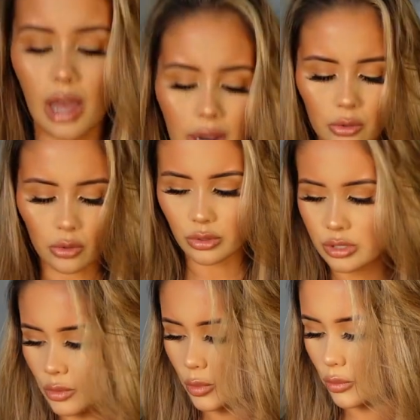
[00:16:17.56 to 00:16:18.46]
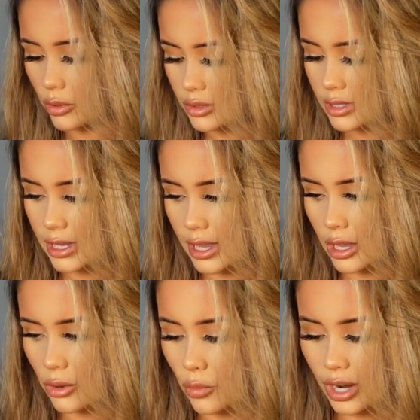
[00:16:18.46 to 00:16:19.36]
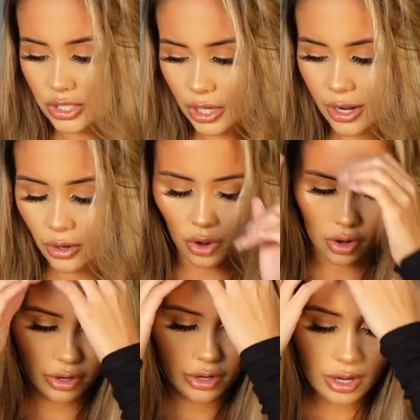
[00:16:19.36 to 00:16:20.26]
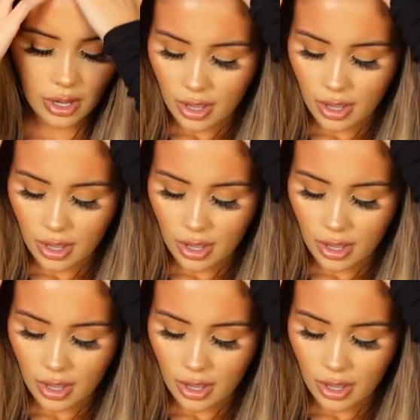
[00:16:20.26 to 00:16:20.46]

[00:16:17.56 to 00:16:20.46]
at all. So we will see when I try it on.